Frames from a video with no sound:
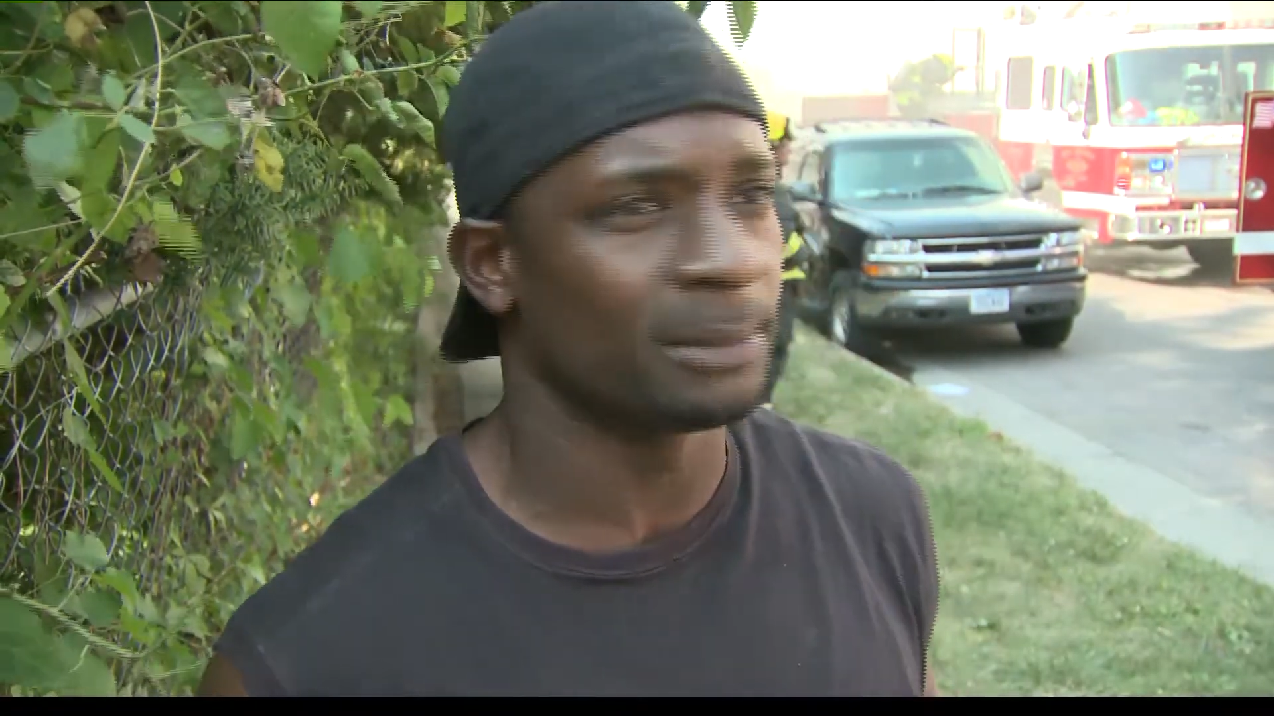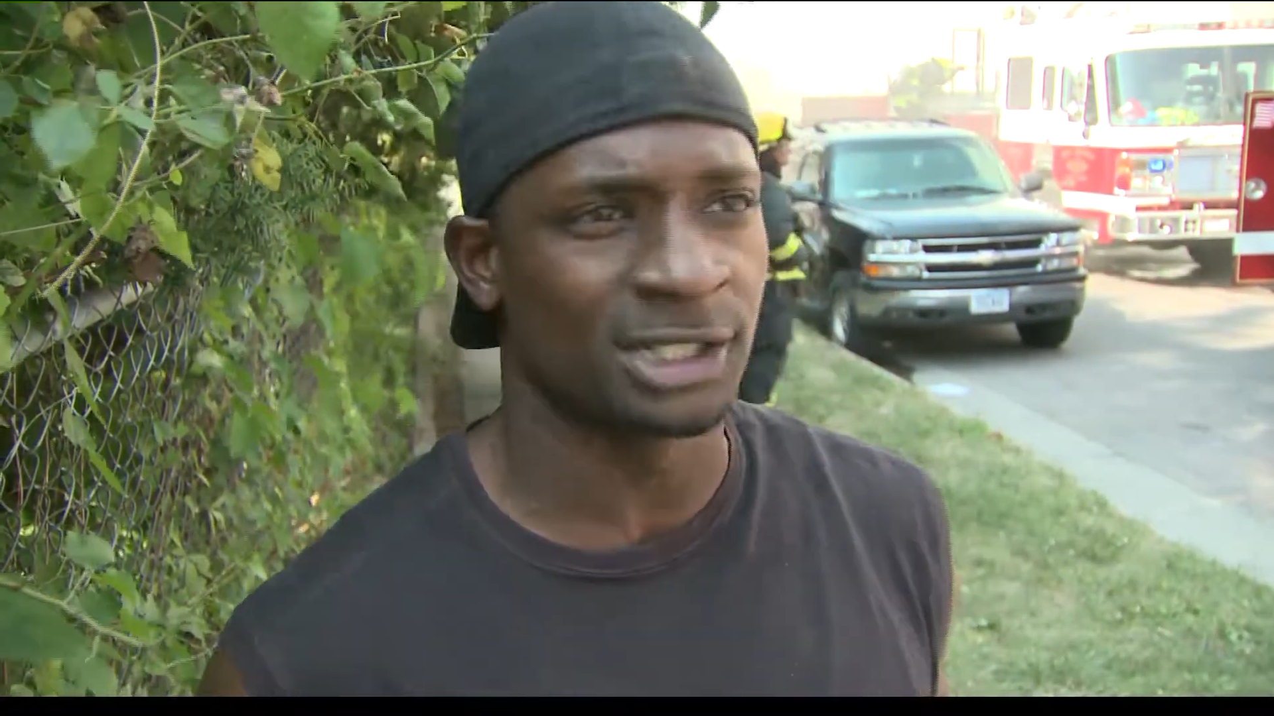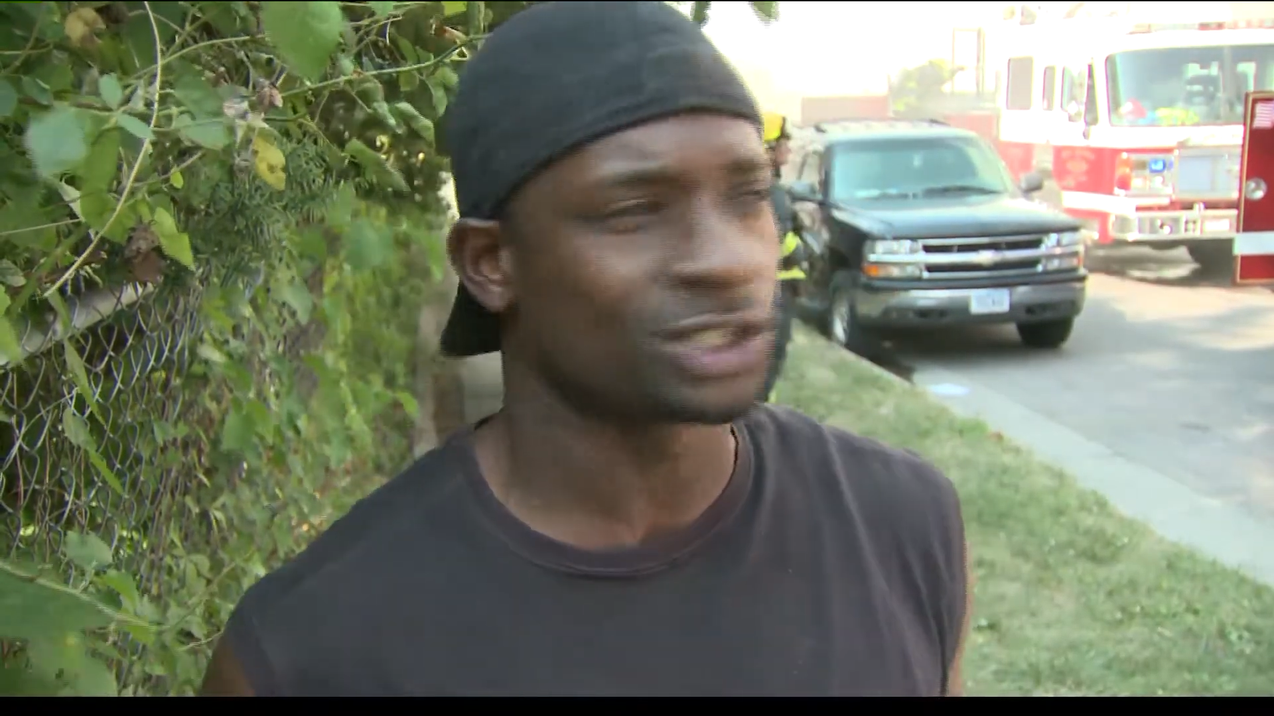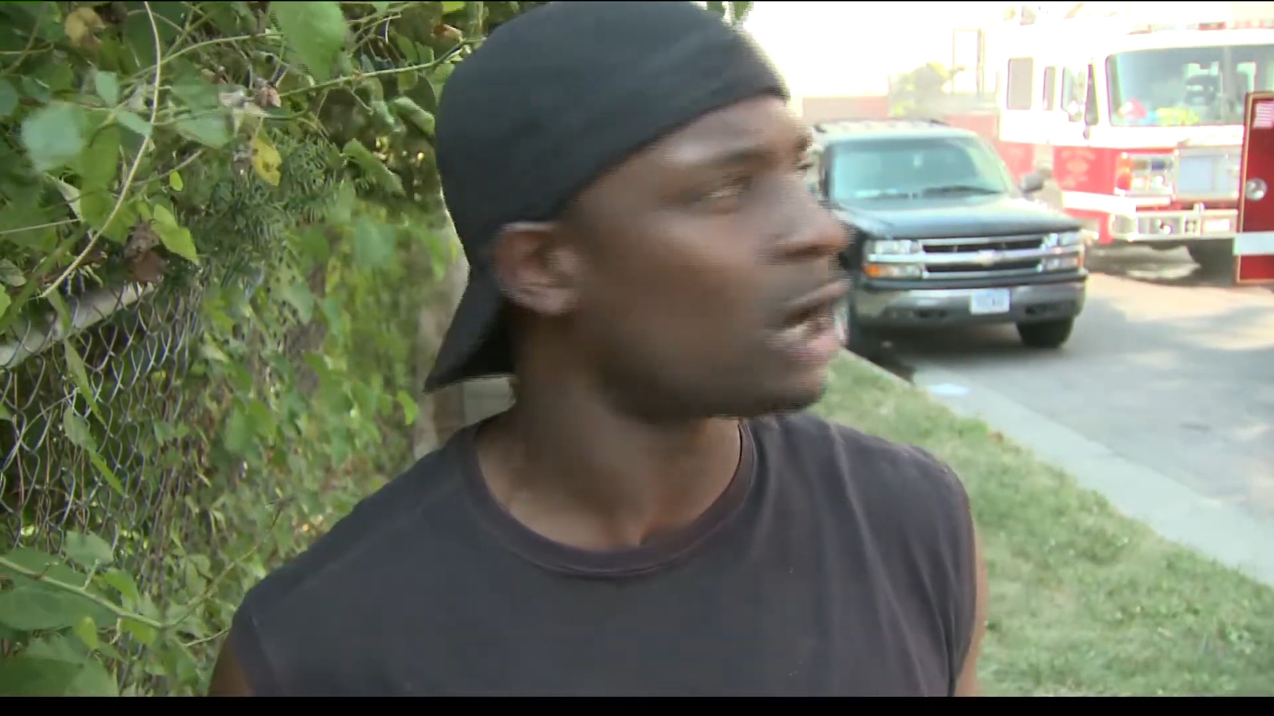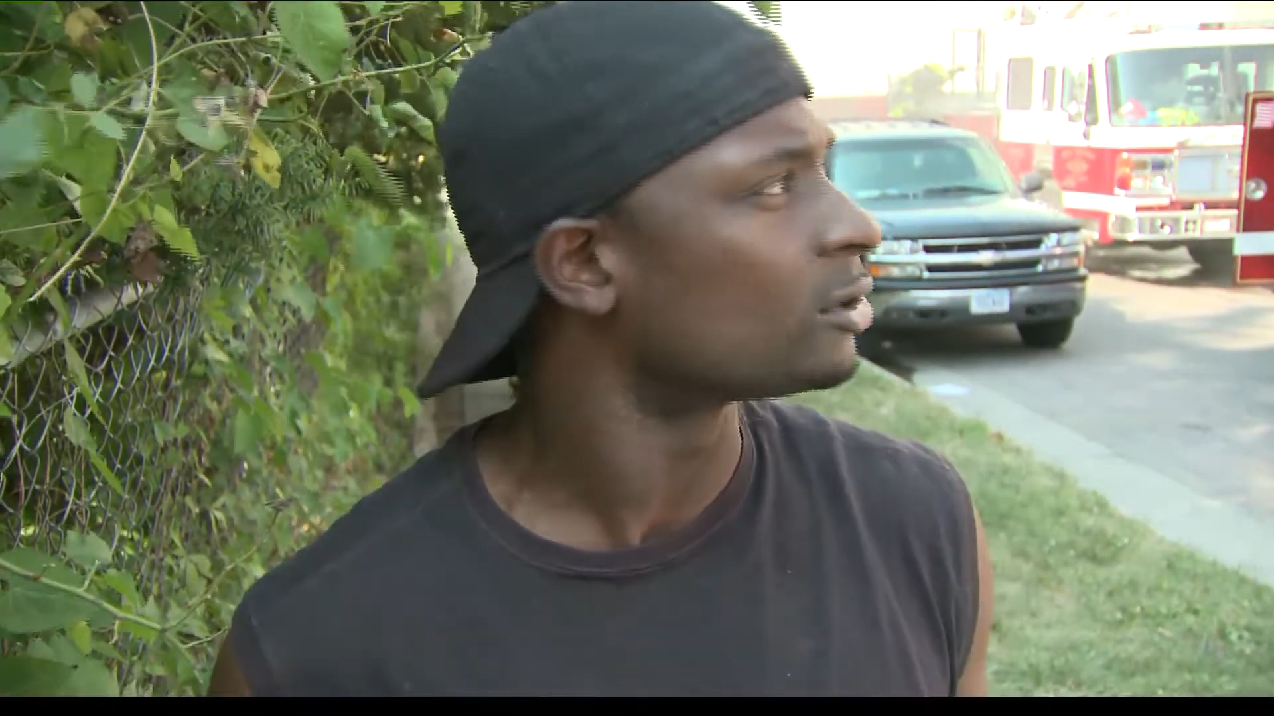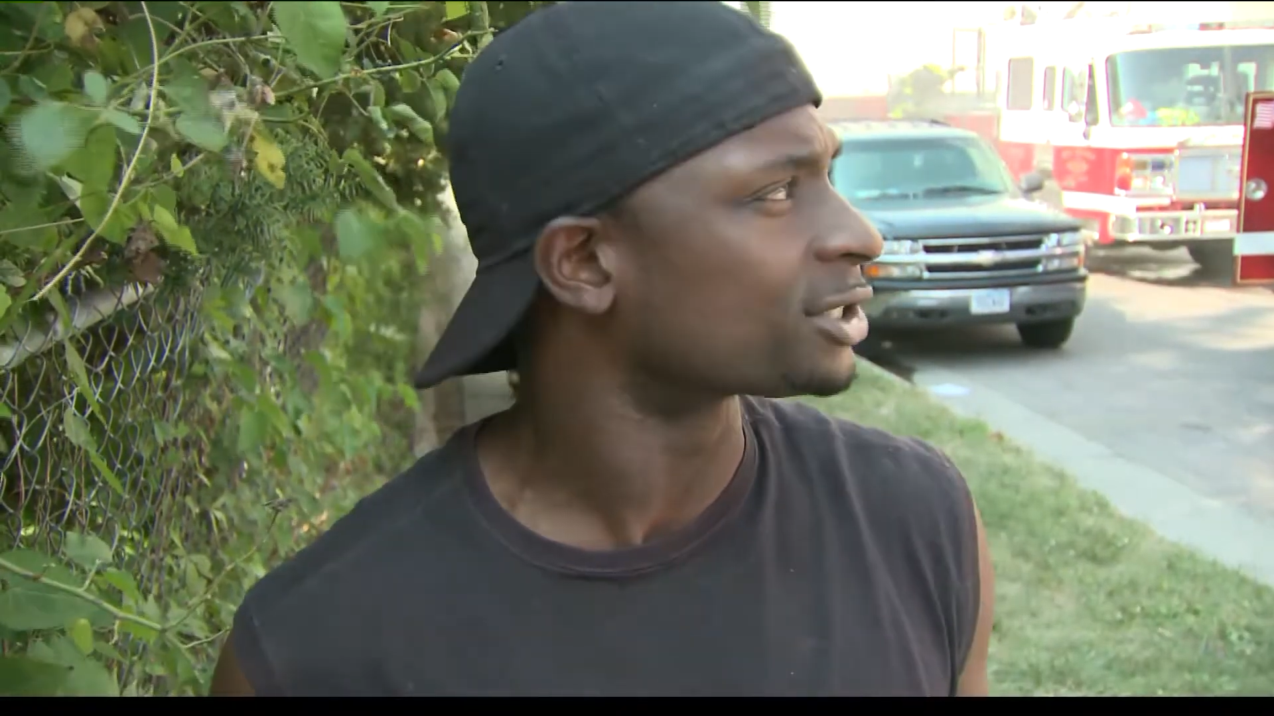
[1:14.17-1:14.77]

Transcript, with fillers: me choke.